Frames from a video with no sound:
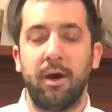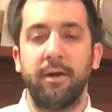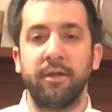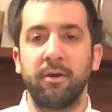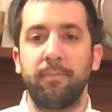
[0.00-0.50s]

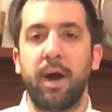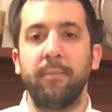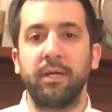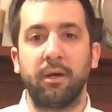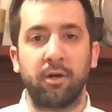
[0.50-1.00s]
Another
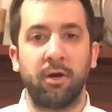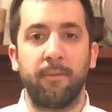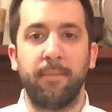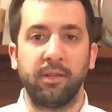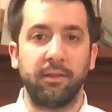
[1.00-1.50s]
bombing occurred
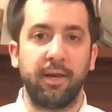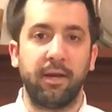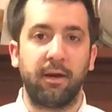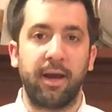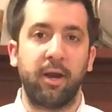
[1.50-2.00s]
a month
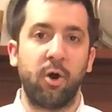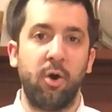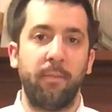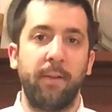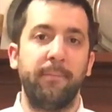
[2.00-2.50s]
later at a
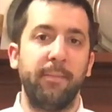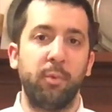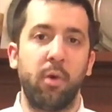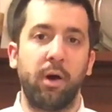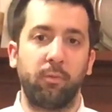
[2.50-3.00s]
home on
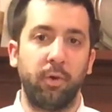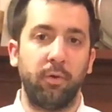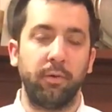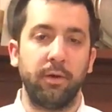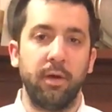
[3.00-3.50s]
Pimpawag
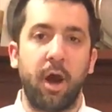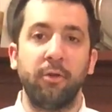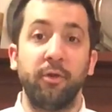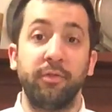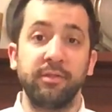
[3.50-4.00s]
Road,
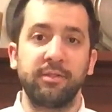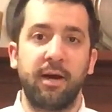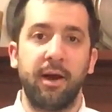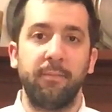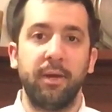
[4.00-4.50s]
although this
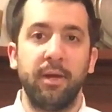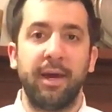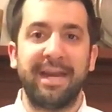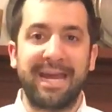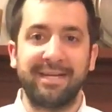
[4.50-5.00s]
time
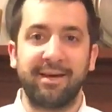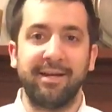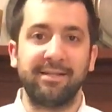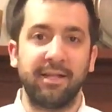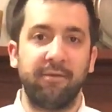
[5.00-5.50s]
an
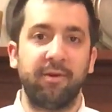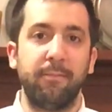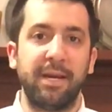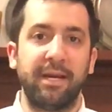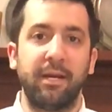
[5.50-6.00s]
anti-slavery
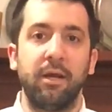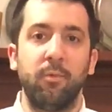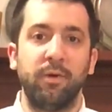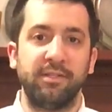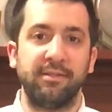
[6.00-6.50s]
meeting
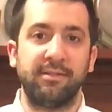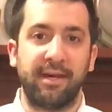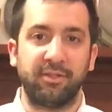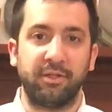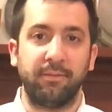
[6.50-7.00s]
was in
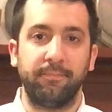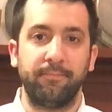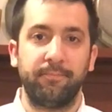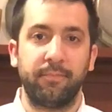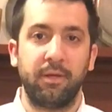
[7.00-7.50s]
session.
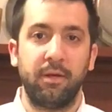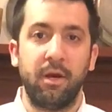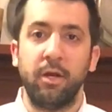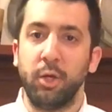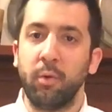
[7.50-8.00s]

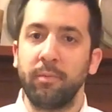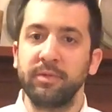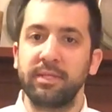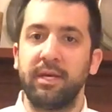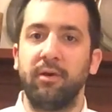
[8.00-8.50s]
No one
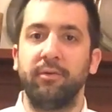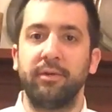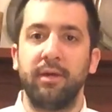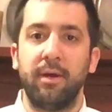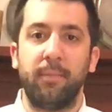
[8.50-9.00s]
was killed,
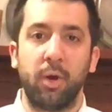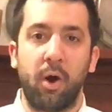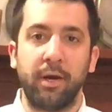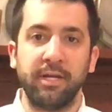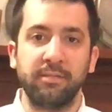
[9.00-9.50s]
but
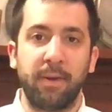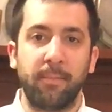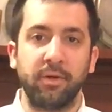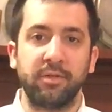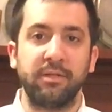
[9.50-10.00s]
audience
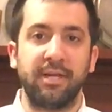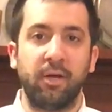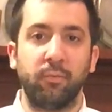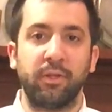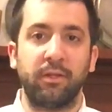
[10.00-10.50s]
members
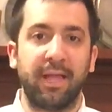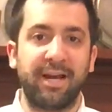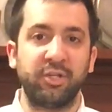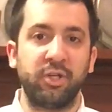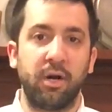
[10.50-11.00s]
dealt with
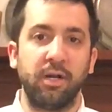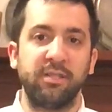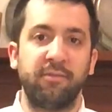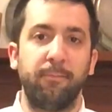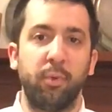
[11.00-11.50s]
glass
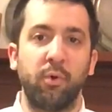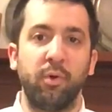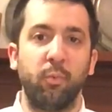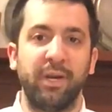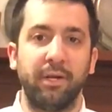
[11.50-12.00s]
shards from
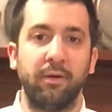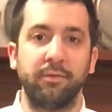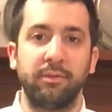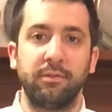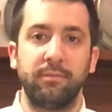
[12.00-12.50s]
broken
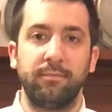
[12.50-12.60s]
windows.